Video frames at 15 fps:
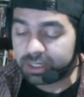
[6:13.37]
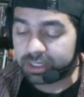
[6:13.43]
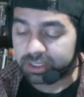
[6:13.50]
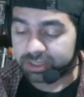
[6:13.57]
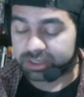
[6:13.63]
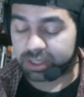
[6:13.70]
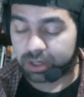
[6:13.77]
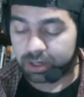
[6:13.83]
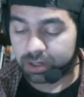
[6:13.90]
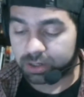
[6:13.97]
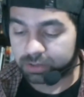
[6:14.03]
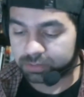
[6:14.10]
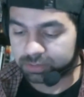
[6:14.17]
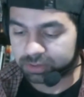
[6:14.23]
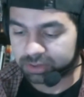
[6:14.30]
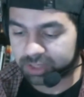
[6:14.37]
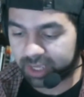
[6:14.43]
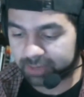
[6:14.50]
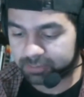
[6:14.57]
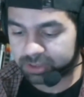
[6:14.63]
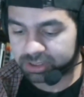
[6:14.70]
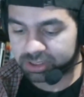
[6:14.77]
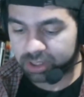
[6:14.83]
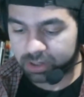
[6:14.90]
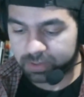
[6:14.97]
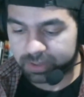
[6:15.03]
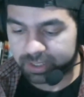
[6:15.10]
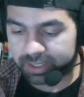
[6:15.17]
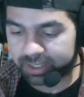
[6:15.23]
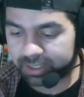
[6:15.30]
So that one's
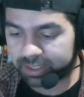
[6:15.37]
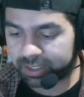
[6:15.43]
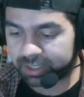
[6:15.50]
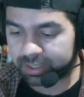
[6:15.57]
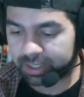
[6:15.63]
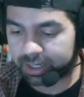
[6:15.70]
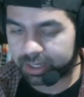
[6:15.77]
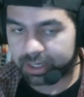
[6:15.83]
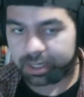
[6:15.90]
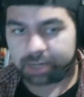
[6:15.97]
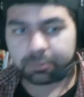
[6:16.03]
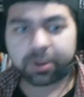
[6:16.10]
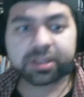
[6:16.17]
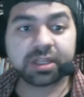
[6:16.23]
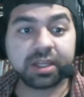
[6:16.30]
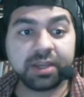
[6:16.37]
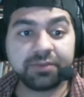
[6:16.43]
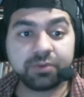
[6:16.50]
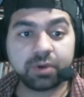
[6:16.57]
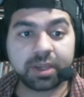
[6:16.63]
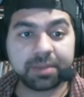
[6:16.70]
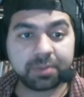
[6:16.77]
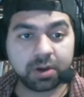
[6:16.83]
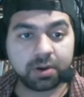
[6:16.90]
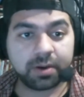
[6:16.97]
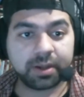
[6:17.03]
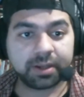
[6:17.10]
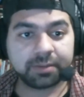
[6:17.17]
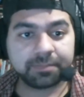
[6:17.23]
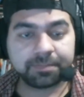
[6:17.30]
going. Resident Evil, keep
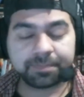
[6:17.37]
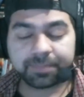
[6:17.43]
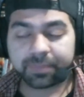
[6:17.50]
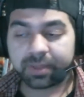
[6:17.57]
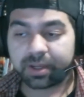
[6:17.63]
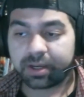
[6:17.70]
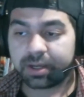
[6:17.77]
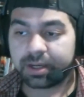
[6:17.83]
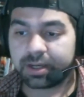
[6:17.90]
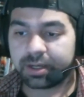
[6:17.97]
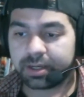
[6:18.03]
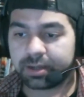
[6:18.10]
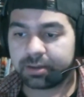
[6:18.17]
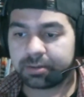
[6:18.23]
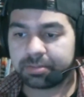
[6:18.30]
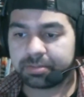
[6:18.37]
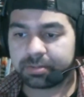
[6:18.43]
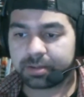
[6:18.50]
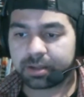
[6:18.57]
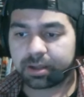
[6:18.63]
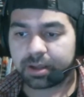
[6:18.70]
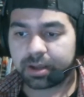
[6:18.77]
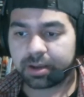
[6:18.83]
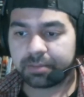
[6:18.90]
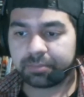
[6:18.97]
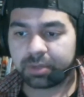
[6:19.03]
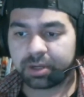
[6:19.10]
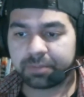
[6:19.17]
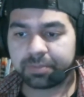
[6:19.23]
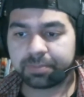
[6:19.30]
going. I'm
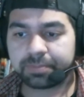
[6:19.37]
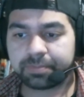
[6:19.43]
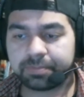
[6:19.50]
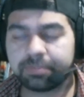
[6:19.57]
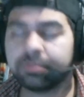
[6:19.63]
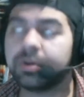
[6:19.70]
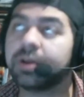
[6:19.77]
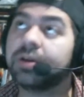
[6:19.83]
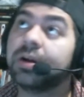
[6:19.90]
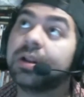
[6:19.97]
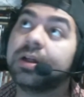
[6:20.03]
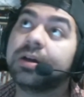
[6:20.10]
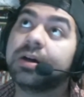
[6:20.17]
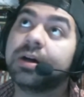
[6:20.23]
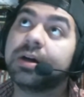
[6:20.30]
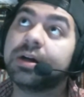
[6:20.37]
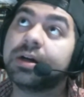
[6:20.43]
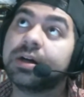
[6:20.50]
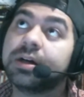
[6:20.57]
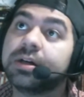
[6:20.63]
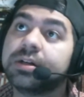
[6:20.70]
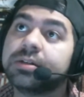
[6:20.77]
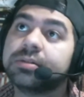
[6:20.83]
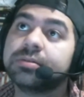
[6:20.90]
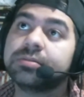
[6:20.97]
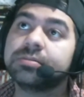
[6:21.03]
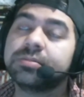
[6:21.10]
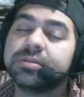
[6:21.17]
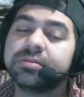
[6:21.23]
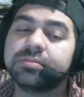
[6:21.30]
gonna, what do you call it?
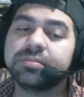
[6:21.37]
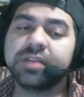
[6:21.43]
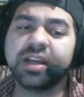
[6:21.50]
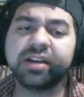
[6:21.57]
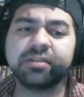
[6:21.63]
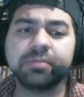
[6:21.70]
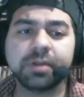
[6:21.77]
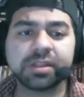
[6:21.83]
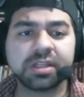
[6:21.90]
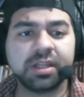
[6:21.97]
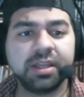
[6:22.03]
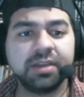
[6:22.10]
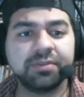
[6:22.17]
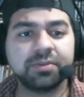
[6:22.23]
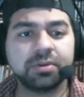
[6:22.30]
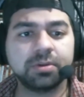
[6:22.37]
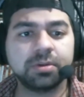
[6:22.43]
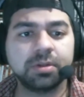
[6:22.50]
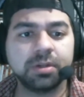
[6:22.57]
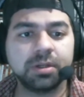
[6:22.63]
Yeah, Resident Evil.